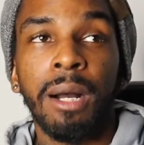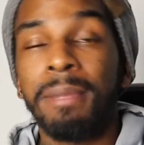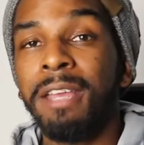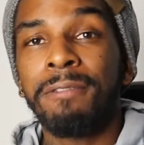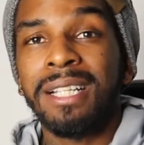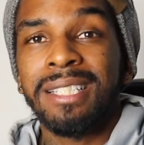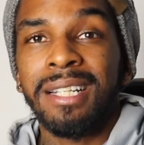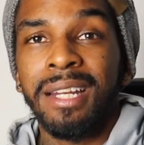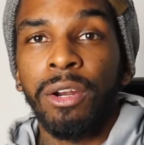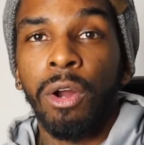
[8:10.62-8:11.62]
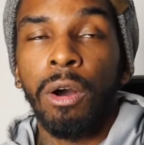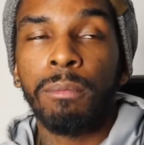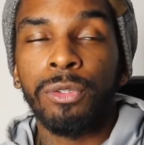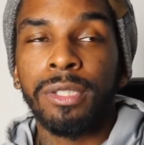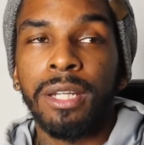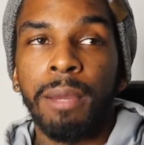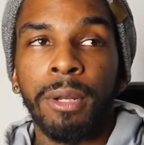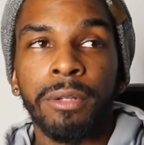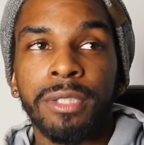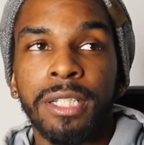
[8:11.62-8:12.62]
if I send it at all. Most of the time, I
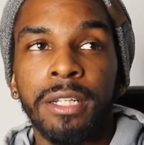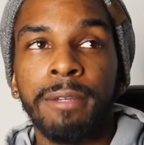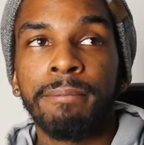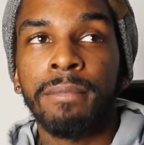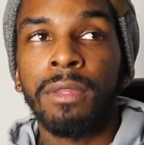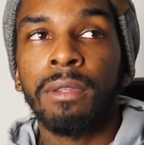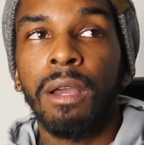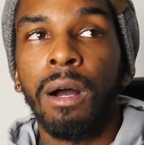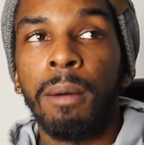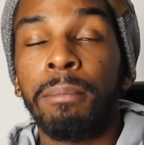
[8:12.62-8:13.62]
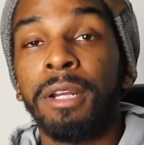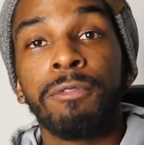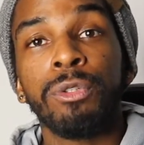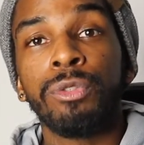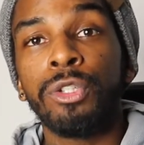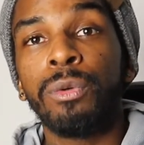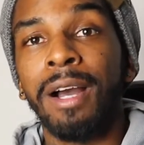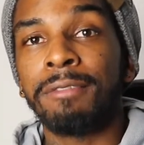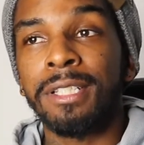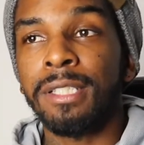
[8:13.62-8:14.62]
don't send it. But if you do
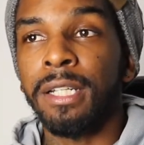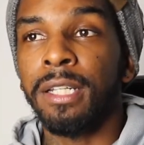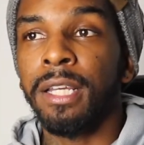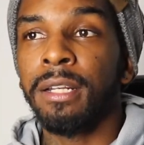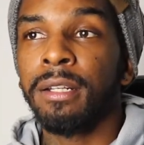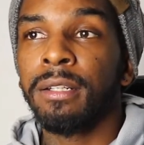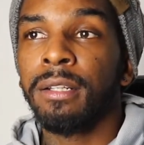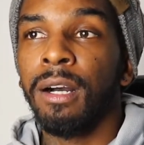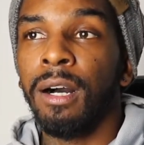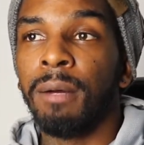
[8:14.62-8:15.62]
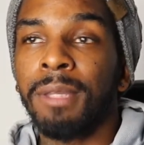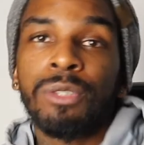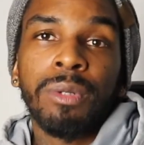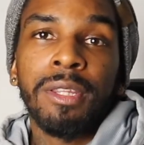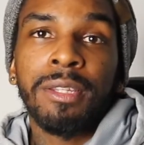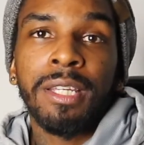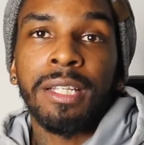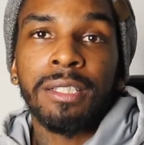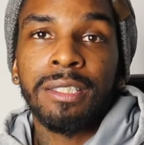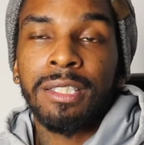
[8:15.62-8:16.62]
have to send it, that's one of the
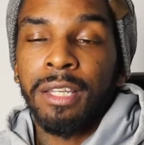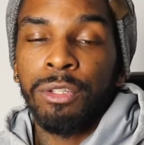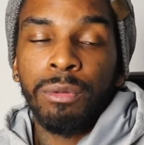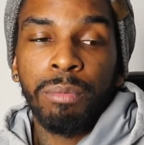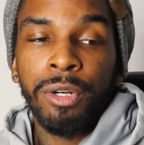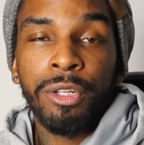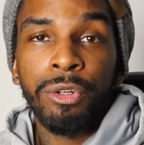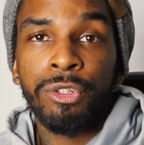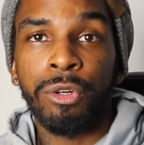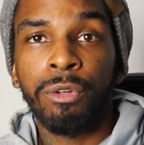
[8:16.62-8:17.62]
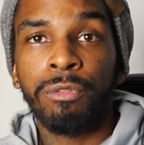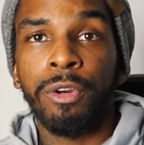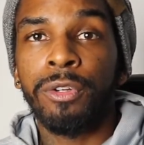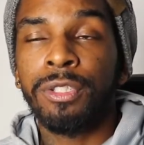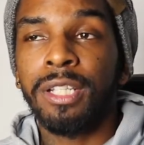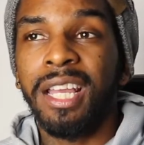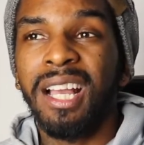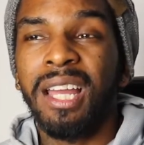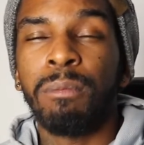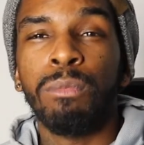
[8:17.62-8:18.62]
things. It's like you can put it in your journal first. It
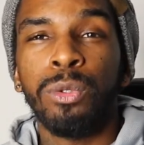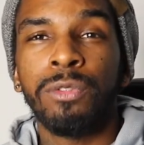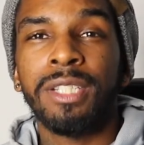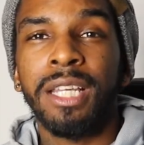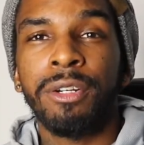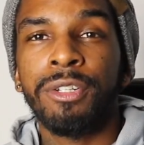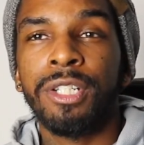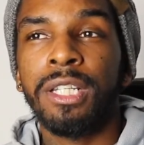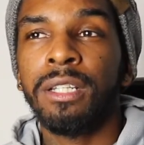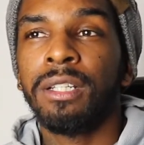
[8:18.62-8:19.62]
kind of moves the energy.